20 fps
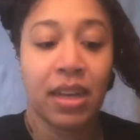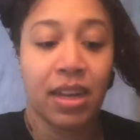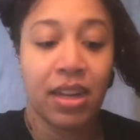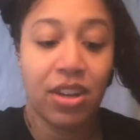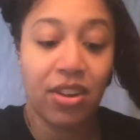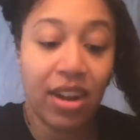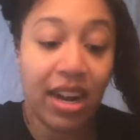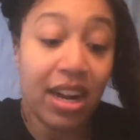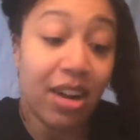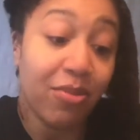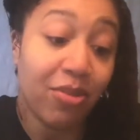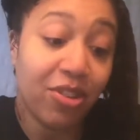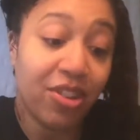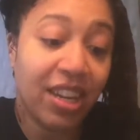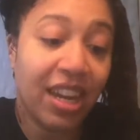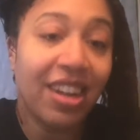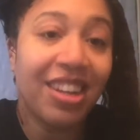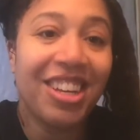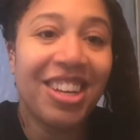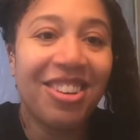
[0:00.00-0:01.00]
Your hair will
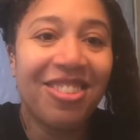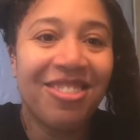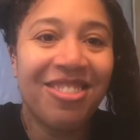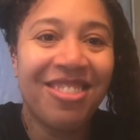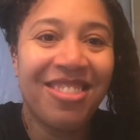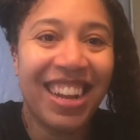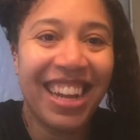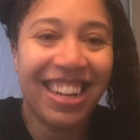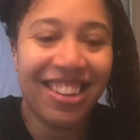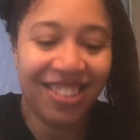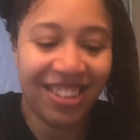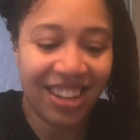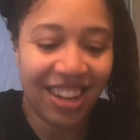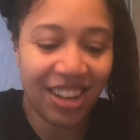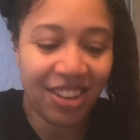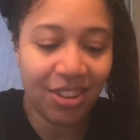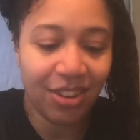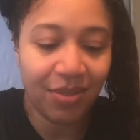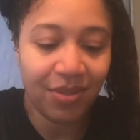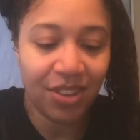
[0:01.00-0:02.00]
tell you, right? It'll
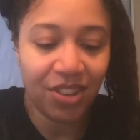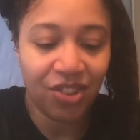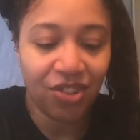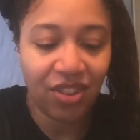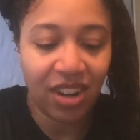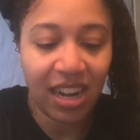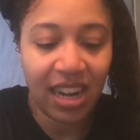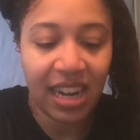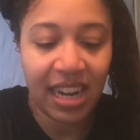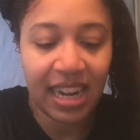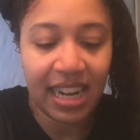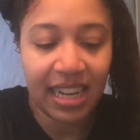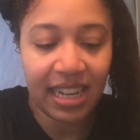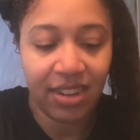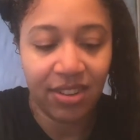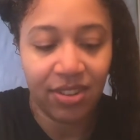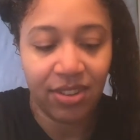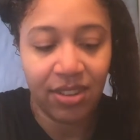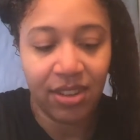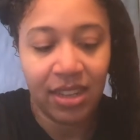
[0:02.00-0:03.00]
tell you if it's dry.
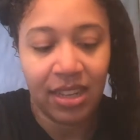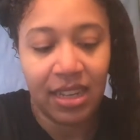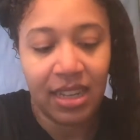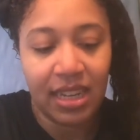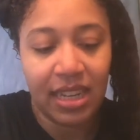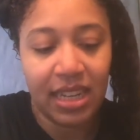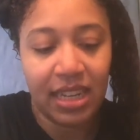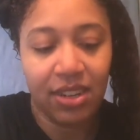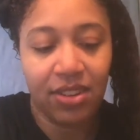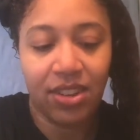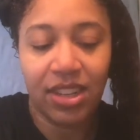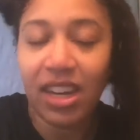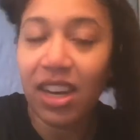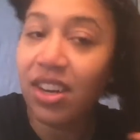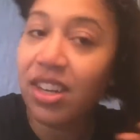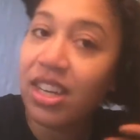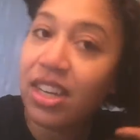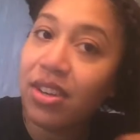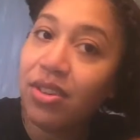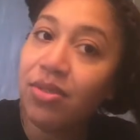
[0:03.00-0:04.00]
It'll
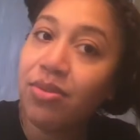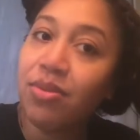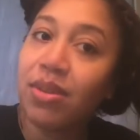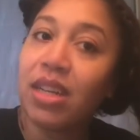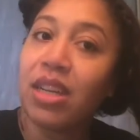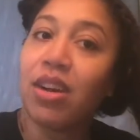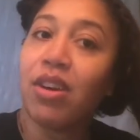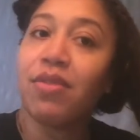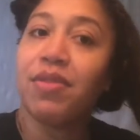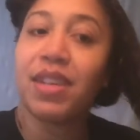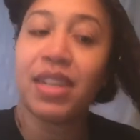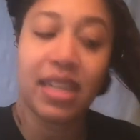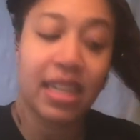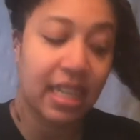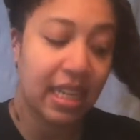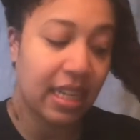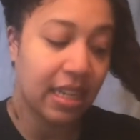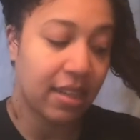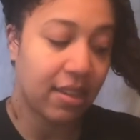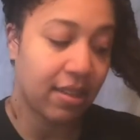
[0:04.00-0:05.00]
tell you, if it
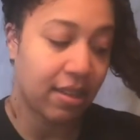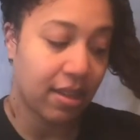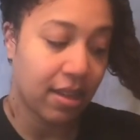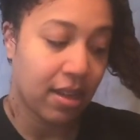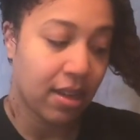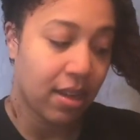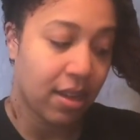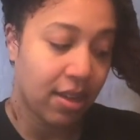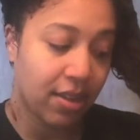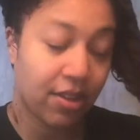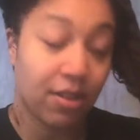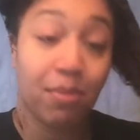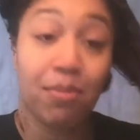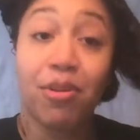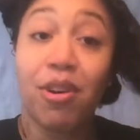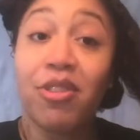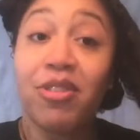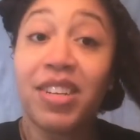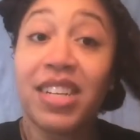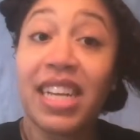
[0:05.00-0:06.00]
needs some
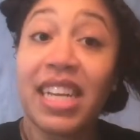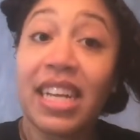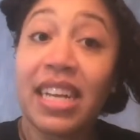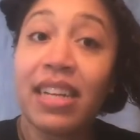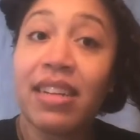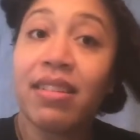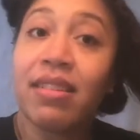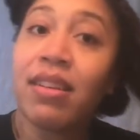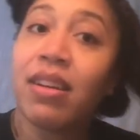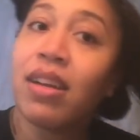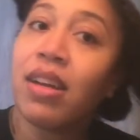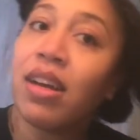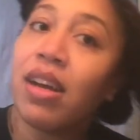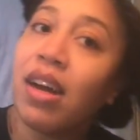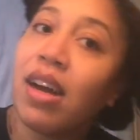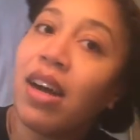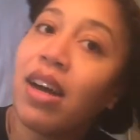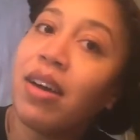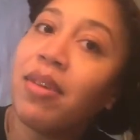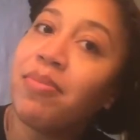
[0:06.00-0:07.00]
protein.
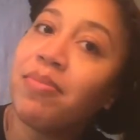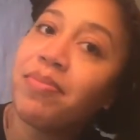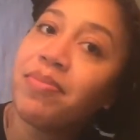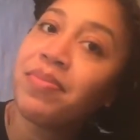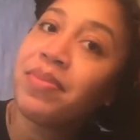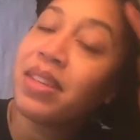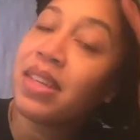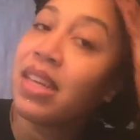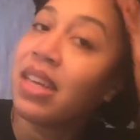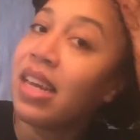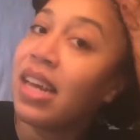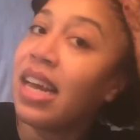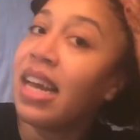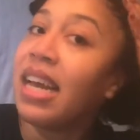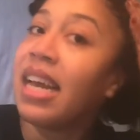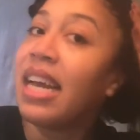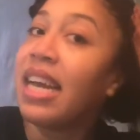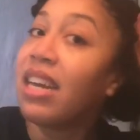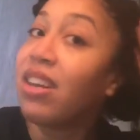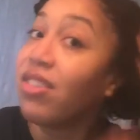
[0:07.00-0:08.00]

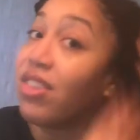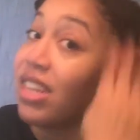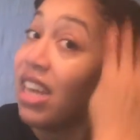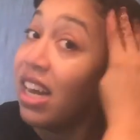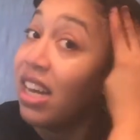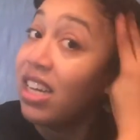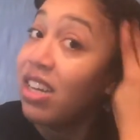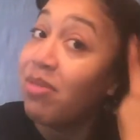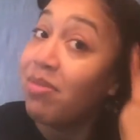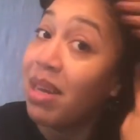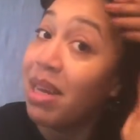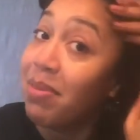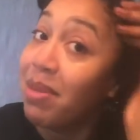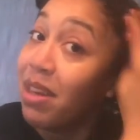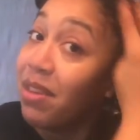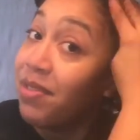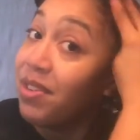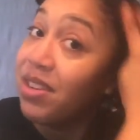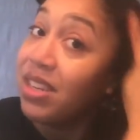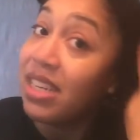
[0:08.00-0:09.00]
It'll tell you maybe
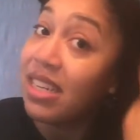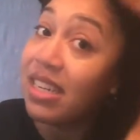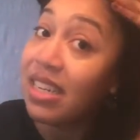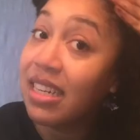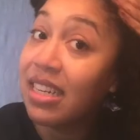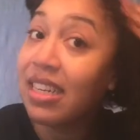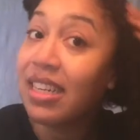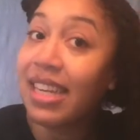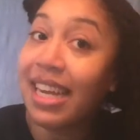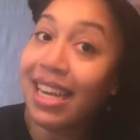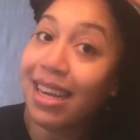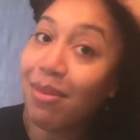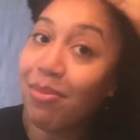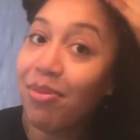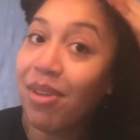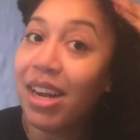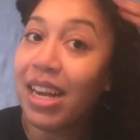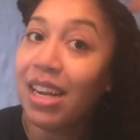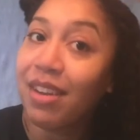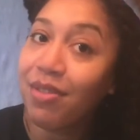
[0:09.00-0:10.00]
if you need to take a
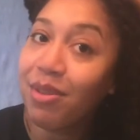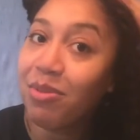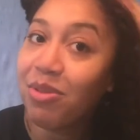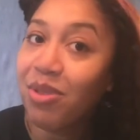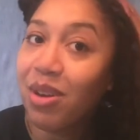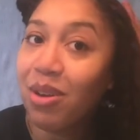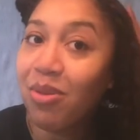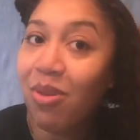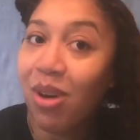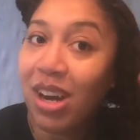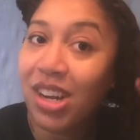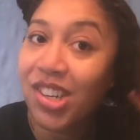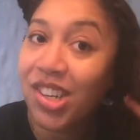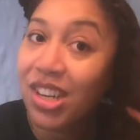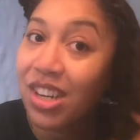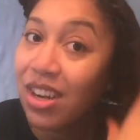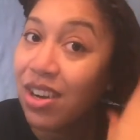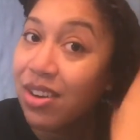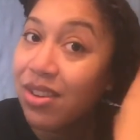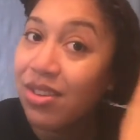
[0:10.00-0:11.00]
break from doing wash
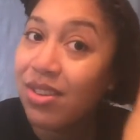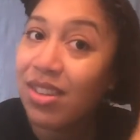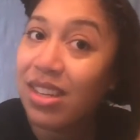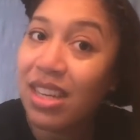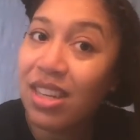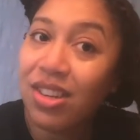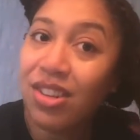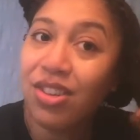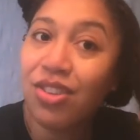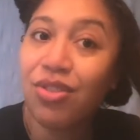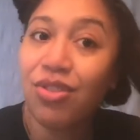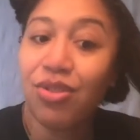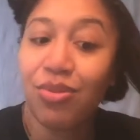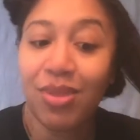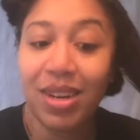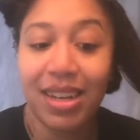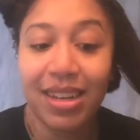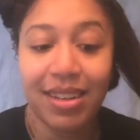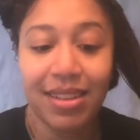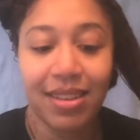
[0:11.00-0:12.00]
and goes and to do
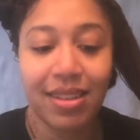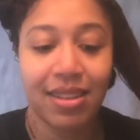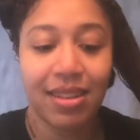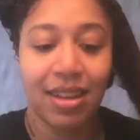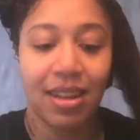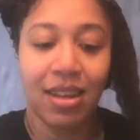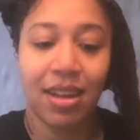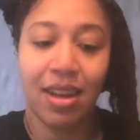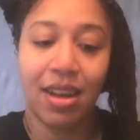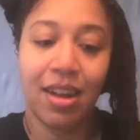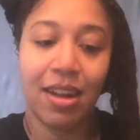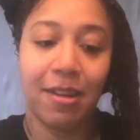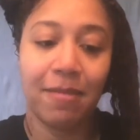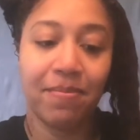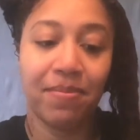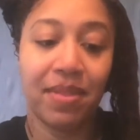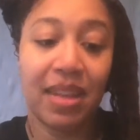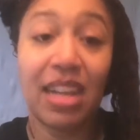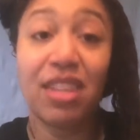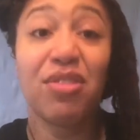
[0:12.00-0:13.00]
twists.
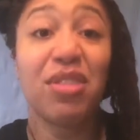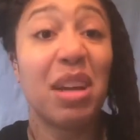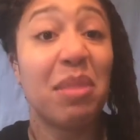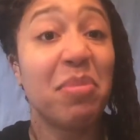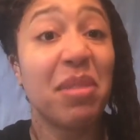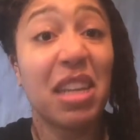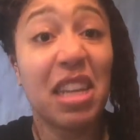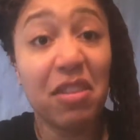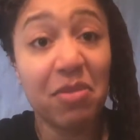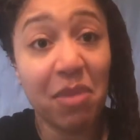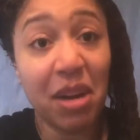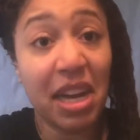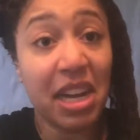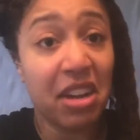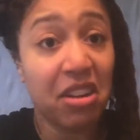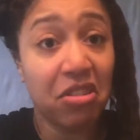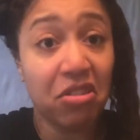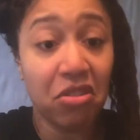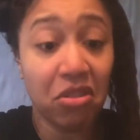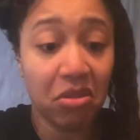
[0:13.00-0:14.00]
That's what I believe my
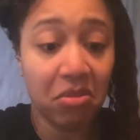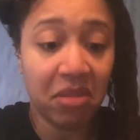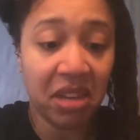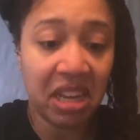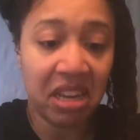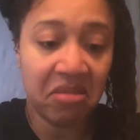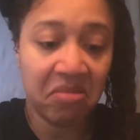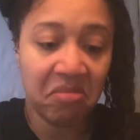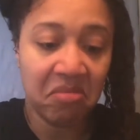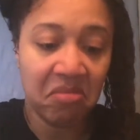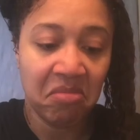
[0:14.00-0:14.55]
hair told me.